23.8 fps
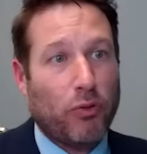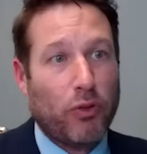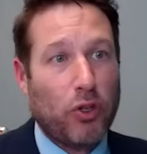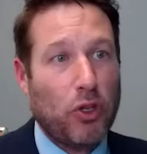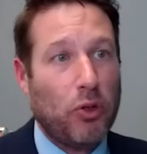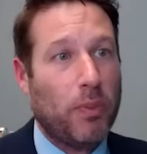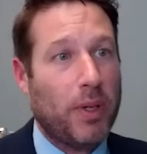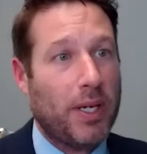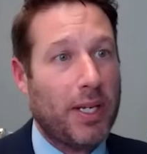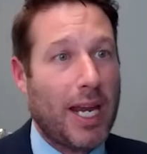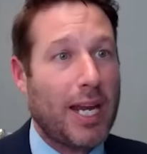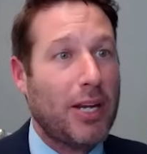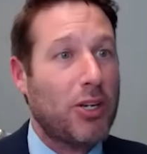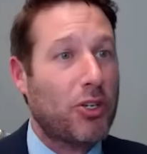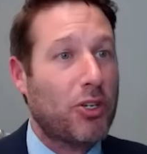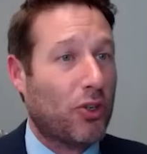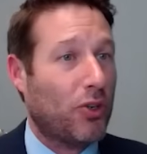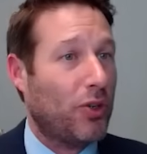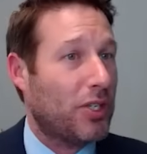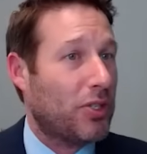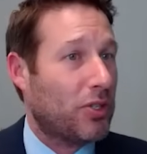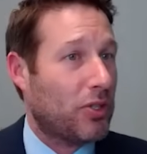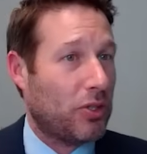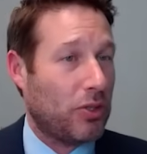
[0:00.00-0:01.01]
of human nature
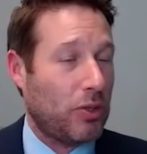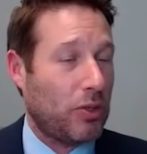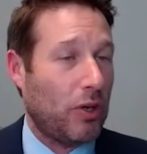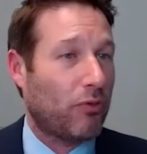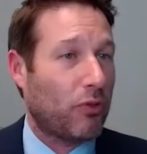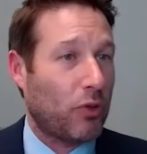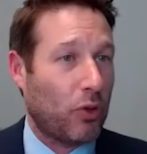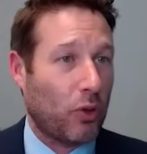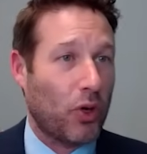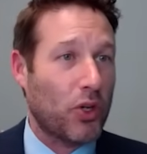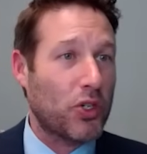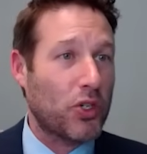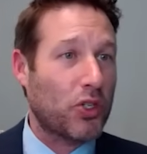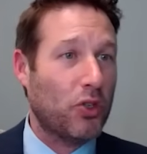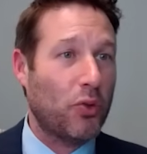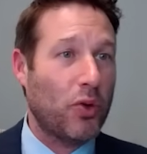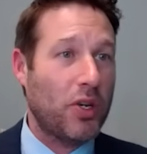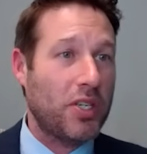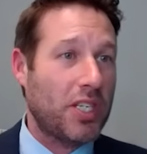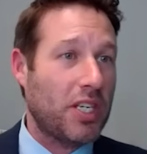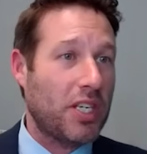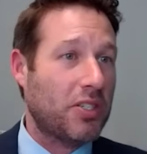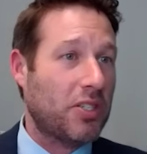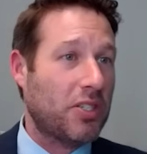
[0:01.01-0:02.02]
is, of course, to
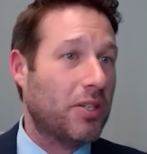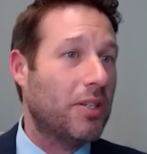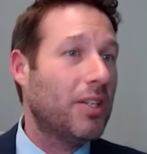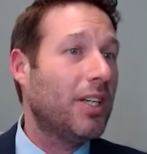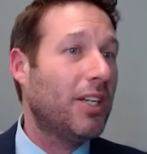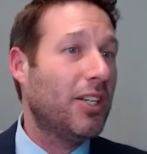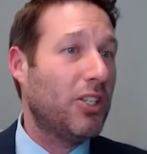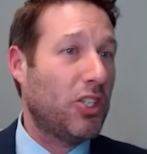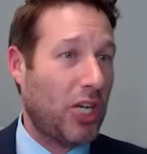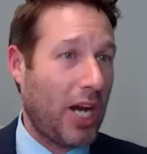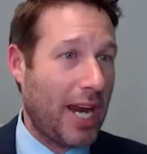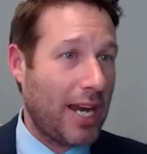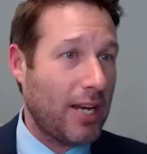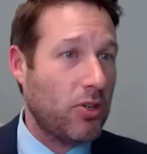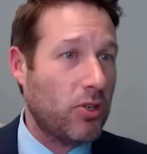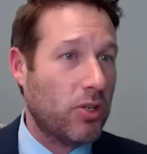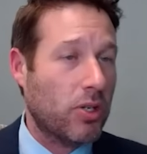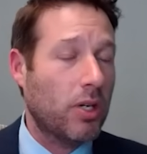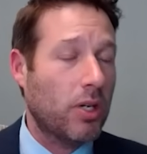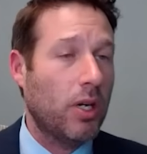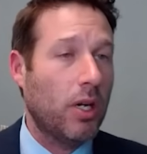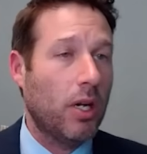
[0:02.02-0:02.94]
resist change.